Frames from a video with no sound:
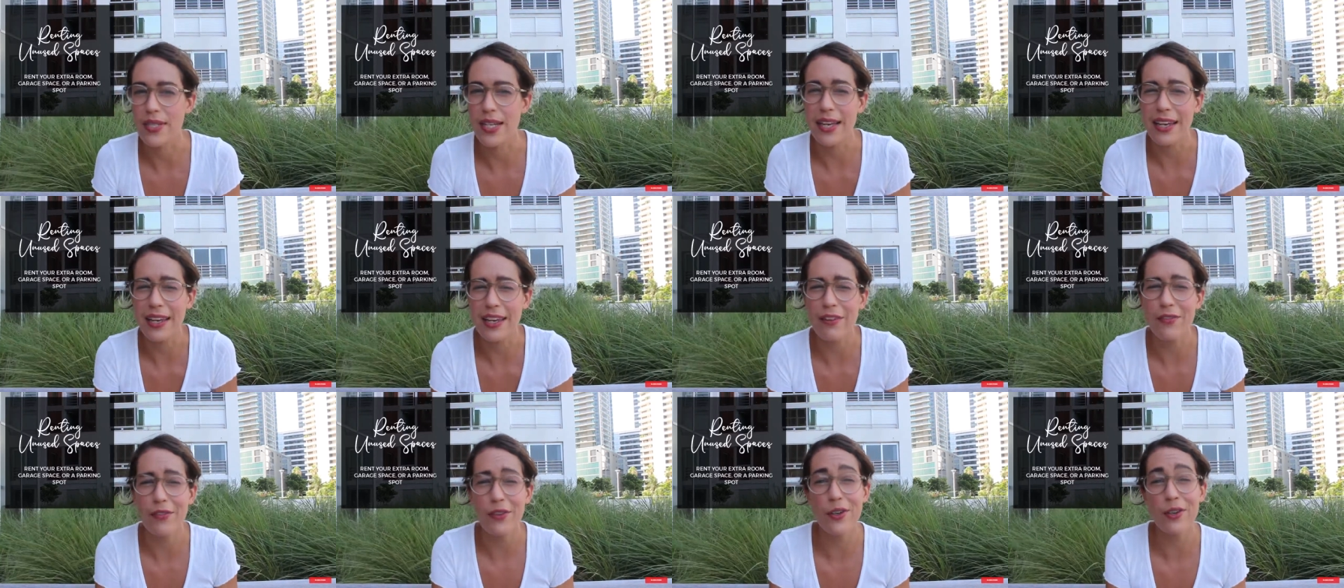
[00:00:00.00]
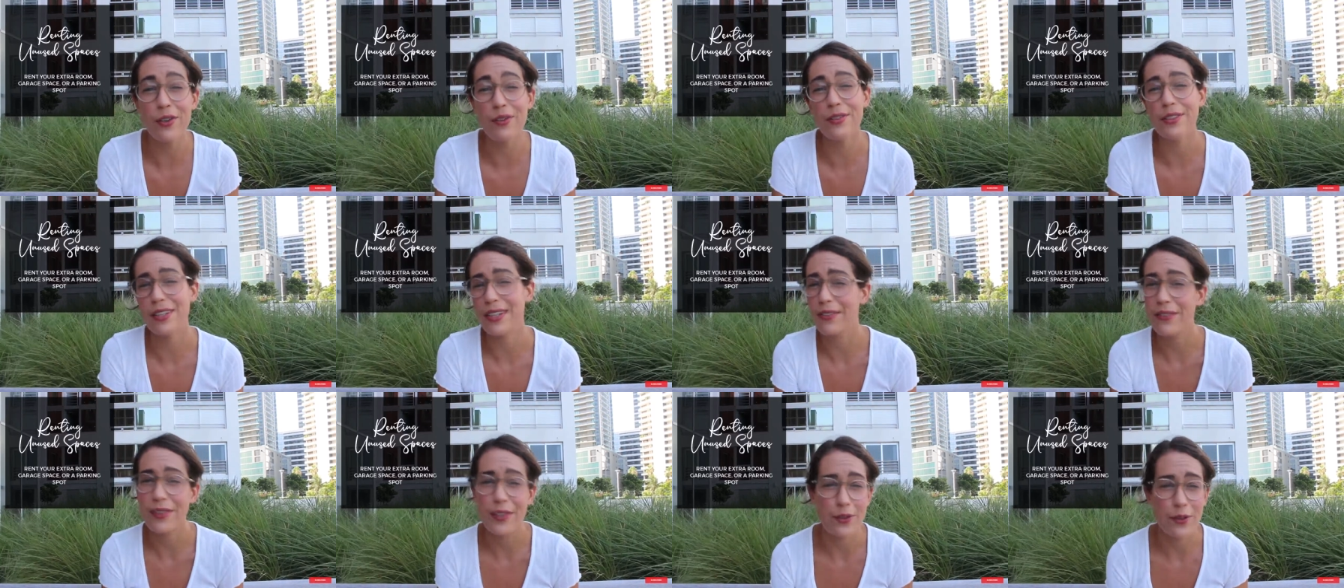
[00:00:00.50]
Like even your
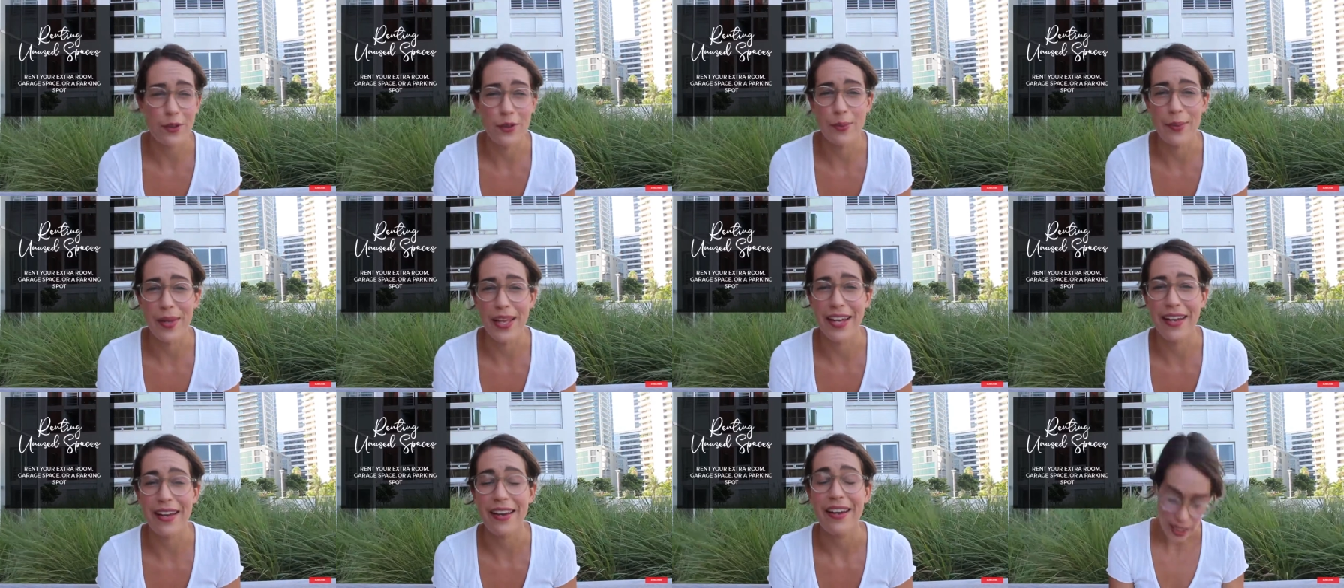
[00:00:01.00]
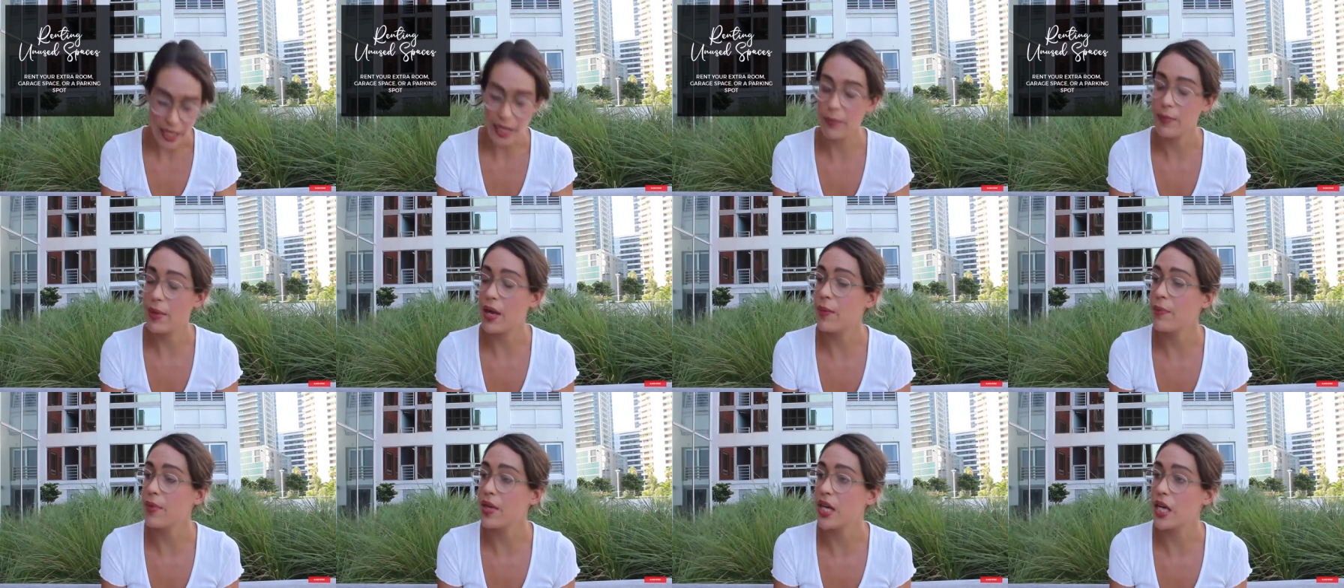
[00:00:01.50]
living room, like, like
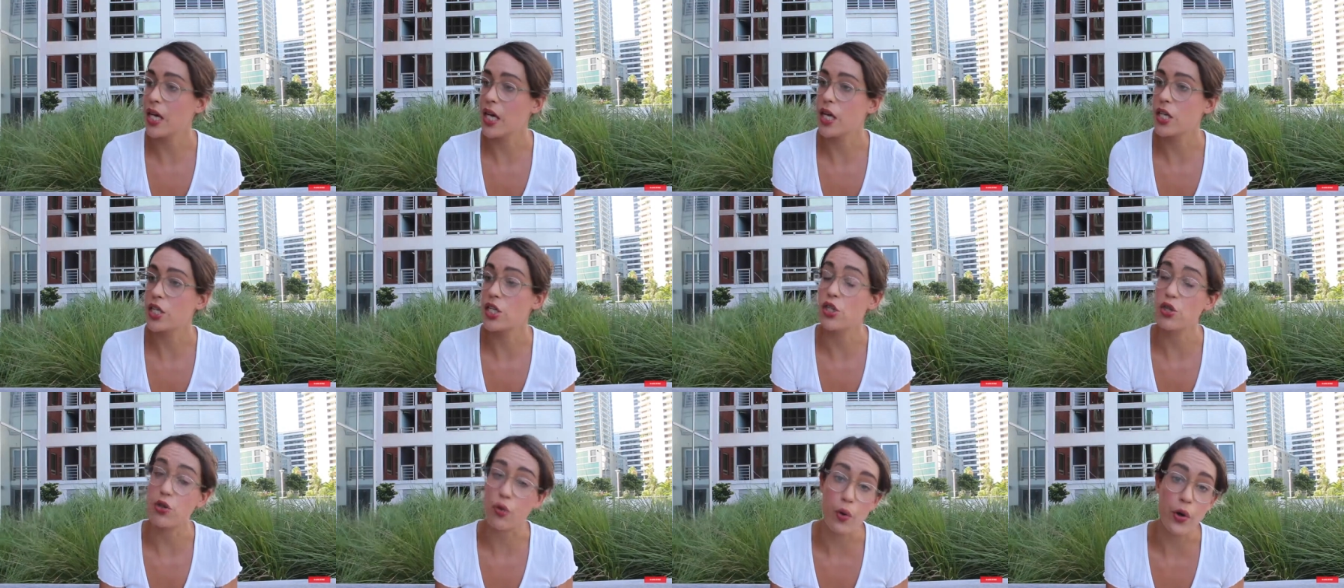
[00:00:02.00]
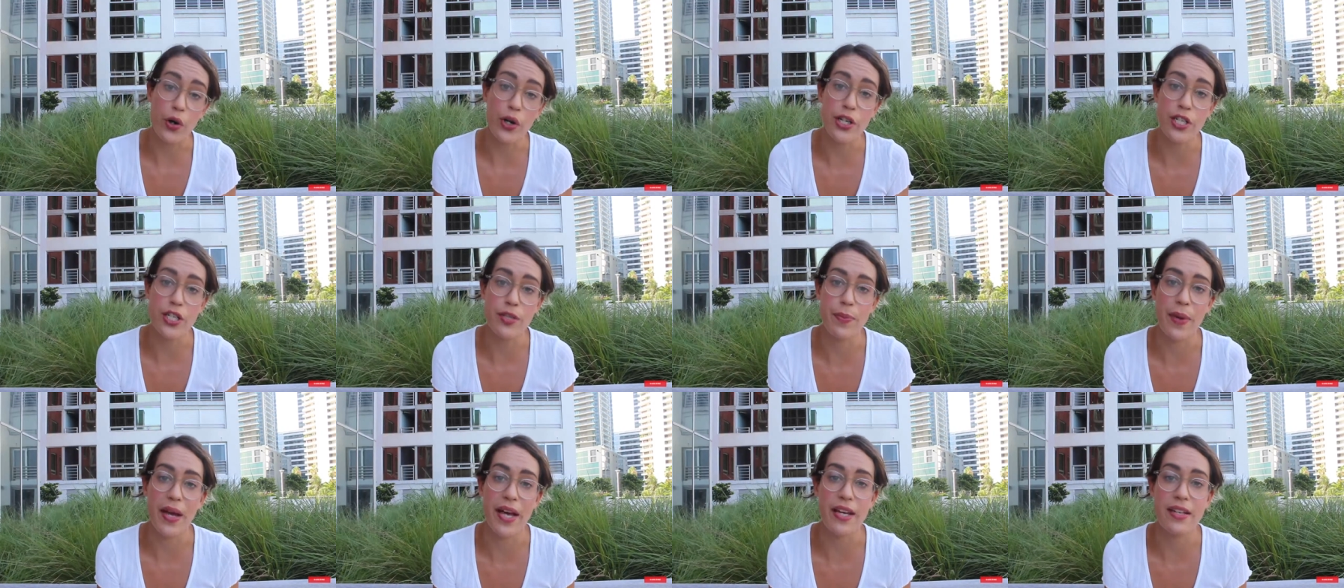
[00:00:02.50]
maybe a storage
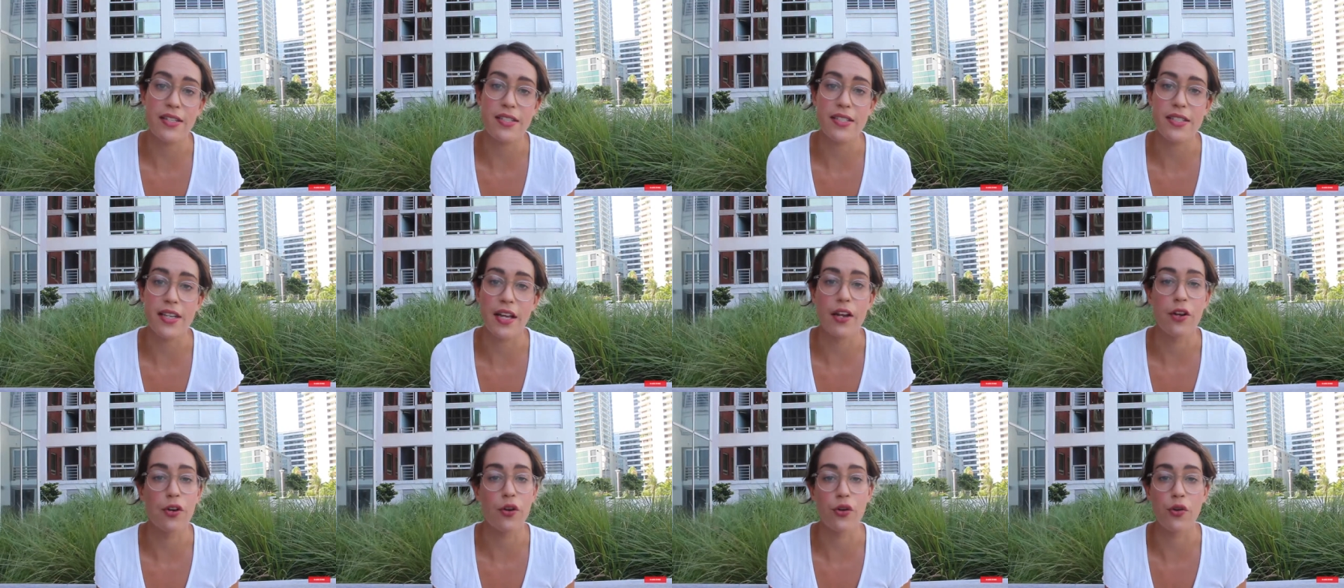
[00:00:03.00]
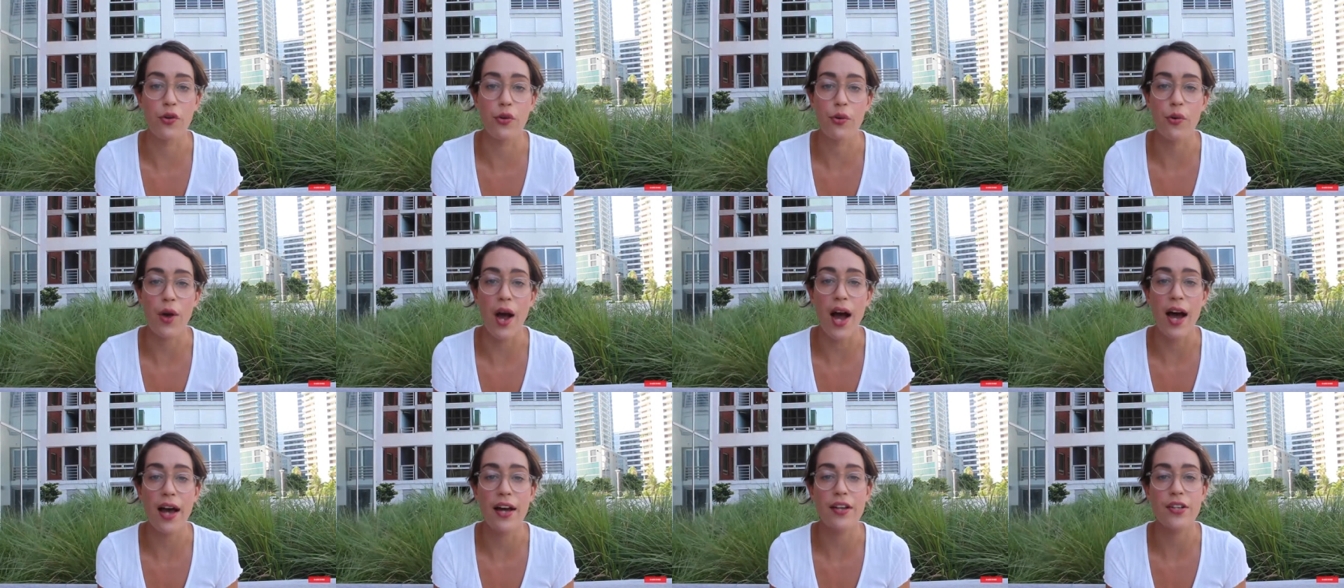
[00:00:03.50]
space in your
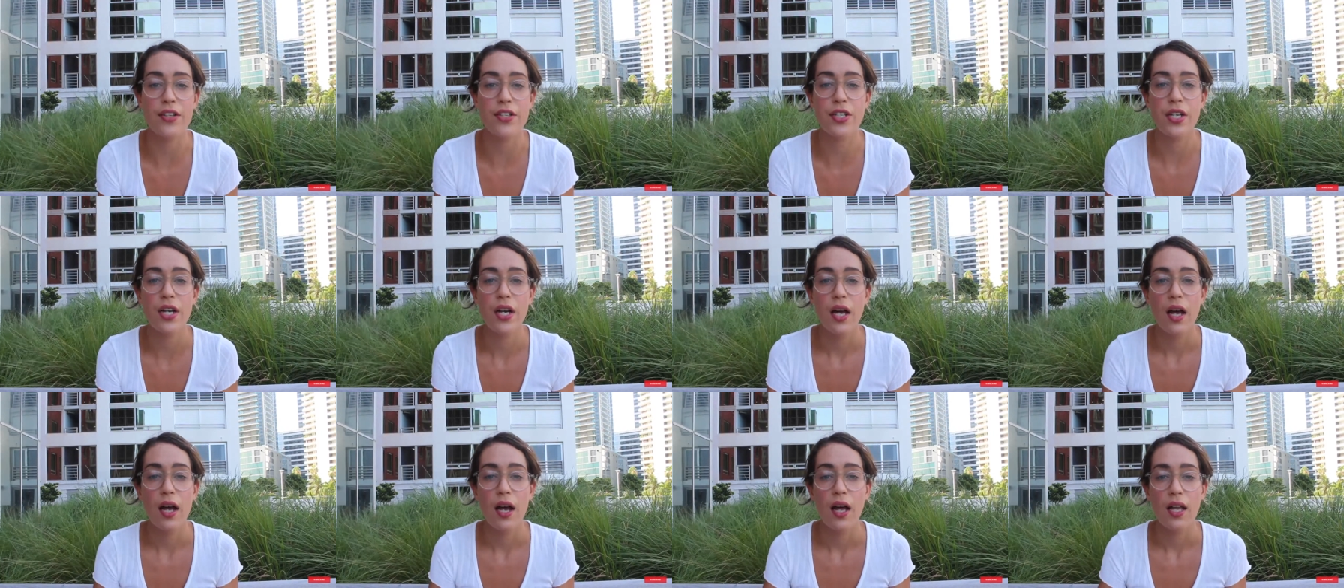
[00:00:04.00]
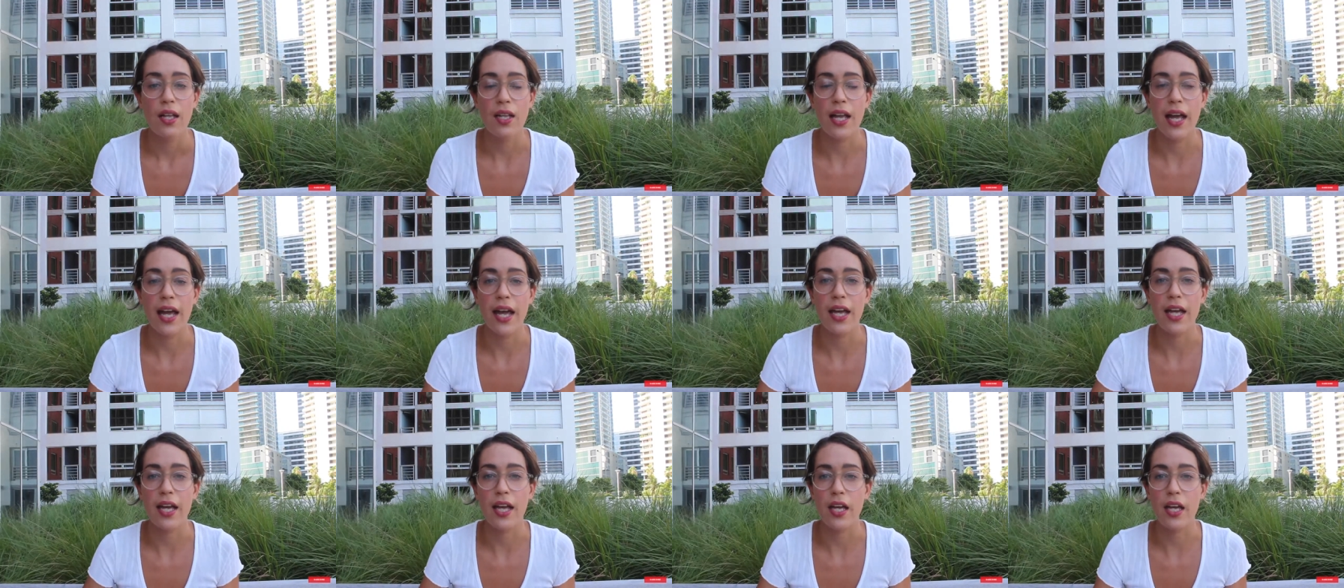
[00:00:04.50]
garage.
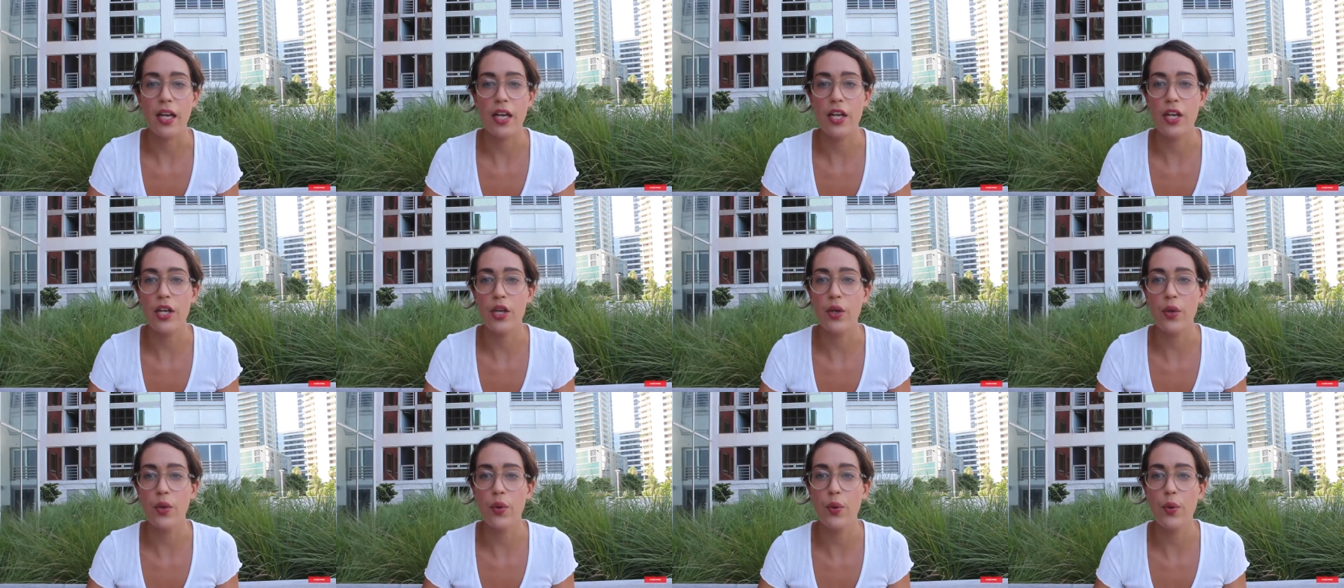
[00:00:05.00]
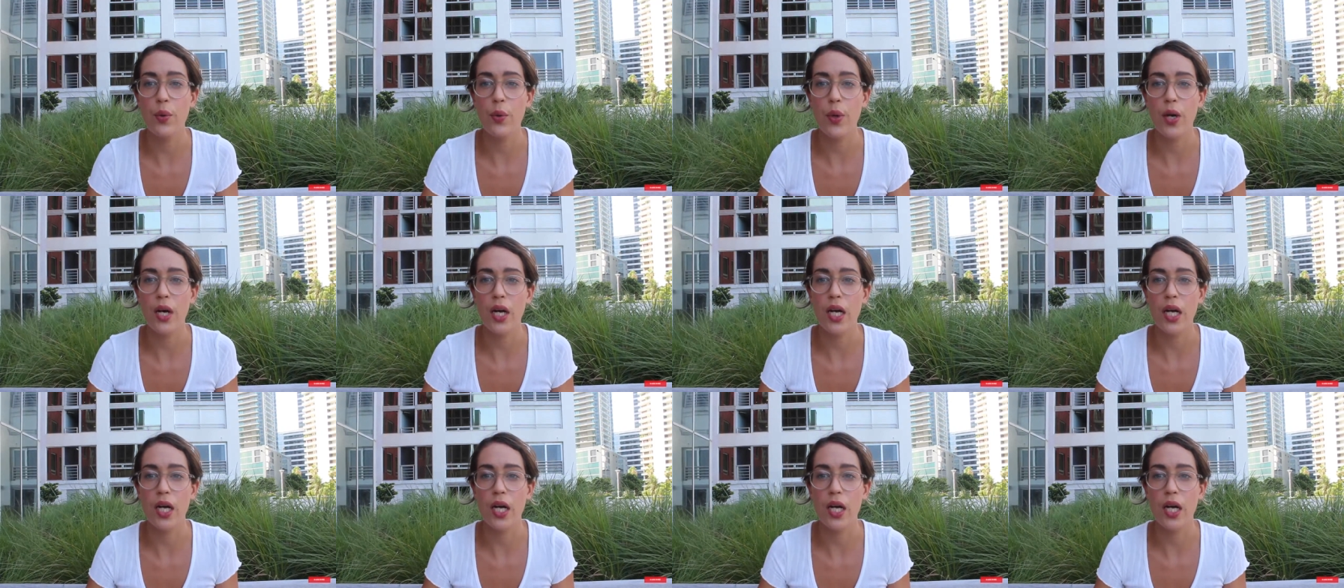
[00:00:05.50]
Like, can you